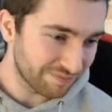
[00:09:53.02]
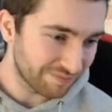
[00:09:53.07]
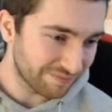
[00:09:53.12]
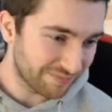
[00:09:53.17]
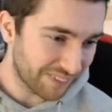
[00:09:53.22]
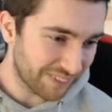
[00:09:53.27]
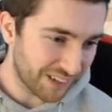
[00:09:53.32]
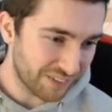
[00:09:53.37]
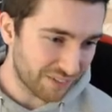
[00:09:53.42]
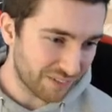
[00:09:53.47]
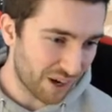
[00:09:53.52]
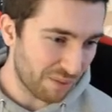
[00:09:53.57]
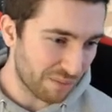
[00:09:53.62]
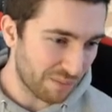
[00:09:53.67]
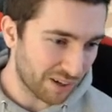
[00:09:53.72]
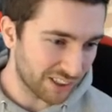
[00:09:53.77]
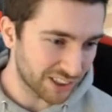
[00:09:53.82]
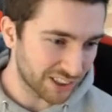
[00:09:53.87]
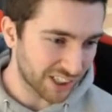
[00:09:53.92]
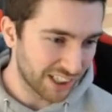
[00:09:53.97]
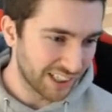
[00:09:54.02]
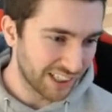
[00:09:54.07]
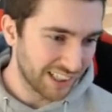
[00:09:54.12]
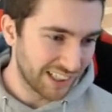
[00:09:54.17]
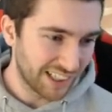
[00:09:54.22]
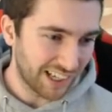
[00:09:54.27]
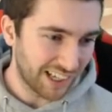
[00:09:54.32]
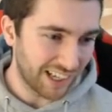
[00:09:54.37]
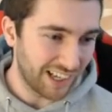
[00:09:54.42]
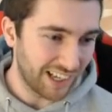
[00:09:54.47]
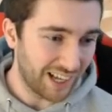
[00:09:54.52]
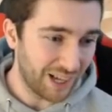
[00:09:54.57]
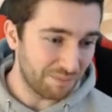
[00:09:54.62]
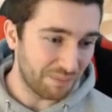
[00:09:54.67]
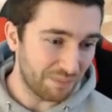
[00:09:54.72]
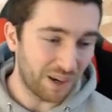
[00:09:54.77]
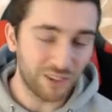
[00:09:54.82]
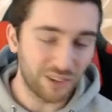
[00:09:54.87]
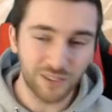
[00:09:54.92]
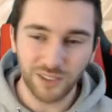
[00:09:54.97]
Thank you very much. Um,
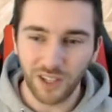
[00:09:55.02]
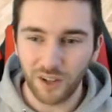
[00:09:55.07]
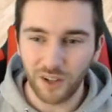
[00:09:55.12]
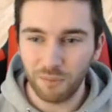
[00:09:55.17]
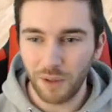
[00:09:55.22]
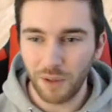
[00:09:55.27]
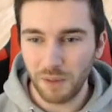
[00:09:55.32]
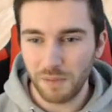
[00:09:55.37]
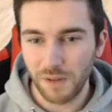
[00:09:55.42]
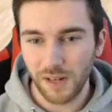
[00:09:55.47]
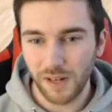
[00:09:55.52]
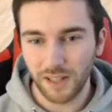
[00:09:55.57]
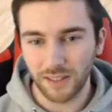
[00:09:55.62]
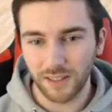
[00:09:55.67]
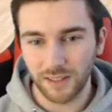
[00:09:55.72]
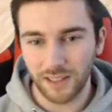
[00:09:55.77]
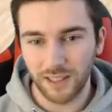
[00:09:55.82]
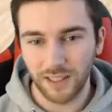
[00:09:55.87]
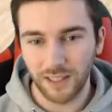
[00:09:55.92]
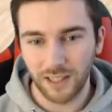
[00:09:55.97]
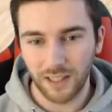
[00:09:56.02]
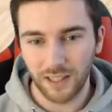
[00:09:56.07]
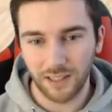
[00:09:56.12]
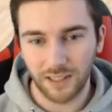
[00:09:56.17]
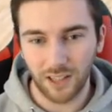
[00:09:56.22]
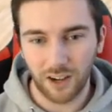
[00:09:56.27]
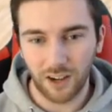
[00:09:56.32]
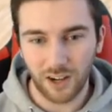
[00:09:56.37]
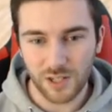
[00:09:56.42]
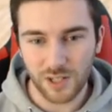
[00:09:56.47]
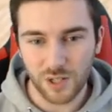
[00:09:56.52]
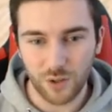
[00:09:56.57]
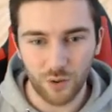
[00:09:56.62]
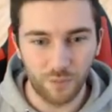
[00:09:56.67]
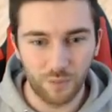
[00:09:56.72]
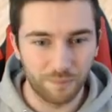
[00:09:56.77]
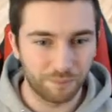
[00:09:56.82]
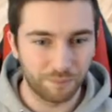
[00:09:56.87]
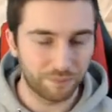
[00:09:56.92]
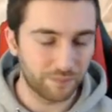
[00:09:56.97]
I'll I'll maybe link the uh, the article
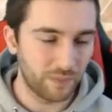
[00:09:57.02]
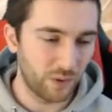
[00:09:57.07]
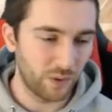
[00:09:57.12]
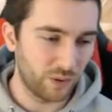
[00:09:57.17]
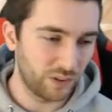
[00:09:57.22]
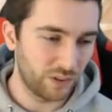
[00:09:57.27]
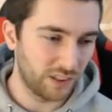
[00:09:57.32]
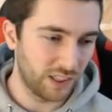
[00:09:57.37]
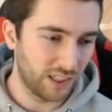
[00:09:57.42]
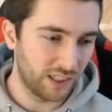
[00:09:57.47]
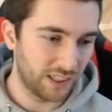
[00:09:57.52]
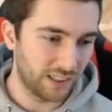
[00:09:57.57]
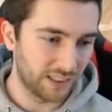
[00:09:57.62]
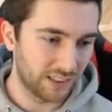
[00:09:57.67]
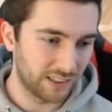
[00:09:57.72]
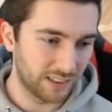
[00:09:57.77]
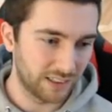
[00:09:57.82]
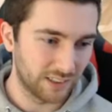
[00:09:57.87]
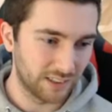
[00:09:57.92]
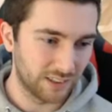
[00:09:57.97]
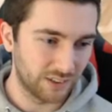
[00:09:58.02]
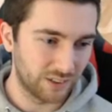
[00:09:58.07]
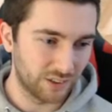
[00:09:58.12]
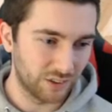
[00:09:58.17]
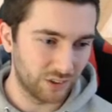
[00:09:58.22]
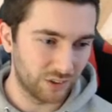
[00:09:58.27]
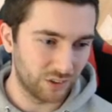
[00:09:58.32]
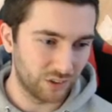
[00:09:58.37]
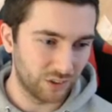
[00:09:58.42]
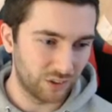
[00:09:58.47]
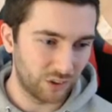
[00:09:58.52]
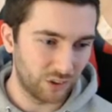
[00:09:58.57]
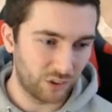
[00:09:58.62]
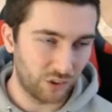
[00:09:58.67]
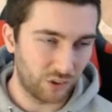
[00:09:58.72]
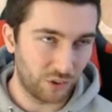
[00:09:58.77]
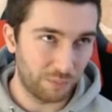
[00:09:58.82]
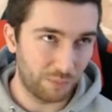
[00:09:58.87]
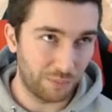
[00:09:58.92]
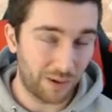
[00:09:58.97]
on. Uh,
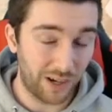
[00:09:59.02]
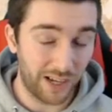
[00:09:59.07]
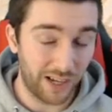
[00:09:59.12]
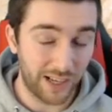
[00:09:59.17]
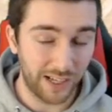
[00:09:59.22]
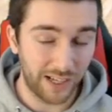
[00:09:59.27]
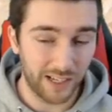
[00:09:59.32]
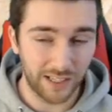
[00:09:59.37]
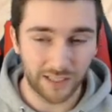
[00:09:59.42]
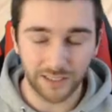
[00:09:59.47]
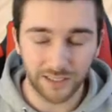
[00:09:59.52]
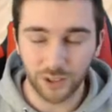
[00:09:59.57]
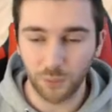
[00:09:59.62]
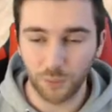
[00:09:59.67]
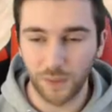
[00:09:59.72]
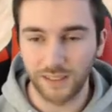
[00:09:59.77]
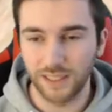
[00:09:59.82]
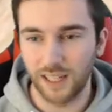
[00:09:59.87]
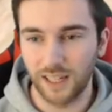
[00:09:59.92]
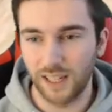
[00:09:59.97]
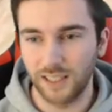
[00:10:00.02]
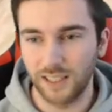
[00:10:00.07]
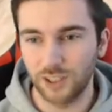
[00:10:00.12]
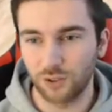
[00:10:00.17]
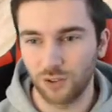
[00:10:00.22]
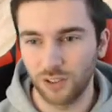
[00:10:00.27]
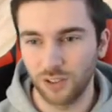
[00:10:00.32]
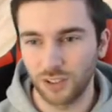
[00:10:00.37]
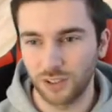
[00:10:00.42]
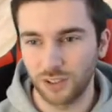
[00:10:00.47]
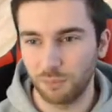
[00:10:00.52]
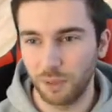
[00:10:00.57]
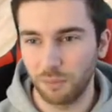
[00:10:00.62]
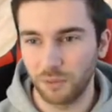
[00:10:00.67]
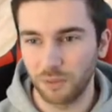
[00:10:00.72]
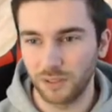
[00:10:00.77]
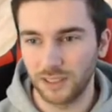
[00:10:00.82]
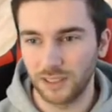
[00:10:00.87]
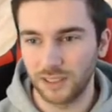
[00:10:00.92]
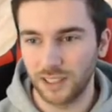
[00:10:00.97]
on my uh, Twitter later on so people
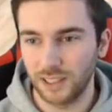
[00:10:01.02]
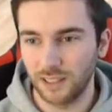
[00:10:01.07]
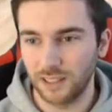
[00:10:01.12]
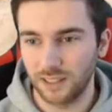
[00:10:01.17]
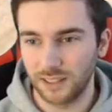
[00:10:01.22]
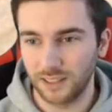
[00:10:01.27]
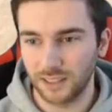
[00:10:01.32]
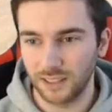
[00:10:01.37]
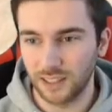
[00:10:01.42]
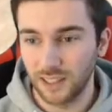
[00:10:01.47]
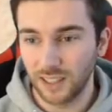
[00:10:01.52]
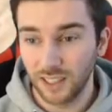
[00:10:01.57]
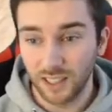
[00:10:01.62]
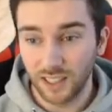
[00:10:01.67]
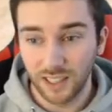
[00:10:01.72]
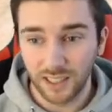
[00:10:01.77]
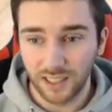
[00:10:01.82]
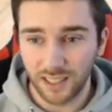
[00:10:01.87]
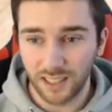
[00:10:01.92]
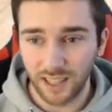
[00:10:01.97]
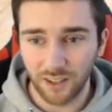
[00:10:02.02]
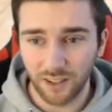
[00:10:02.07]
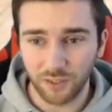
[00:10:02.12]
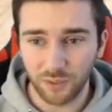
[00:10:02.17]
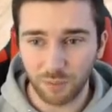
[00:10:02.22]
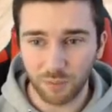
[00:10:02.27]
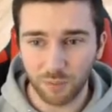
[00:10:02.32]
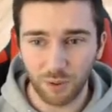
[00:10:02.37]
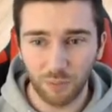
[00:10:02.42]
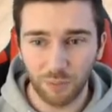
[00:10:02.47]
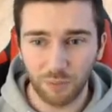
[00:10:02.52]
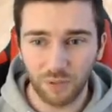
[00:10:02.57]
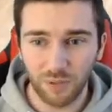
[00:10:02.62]
can see that, uh, yeah, it was a proper,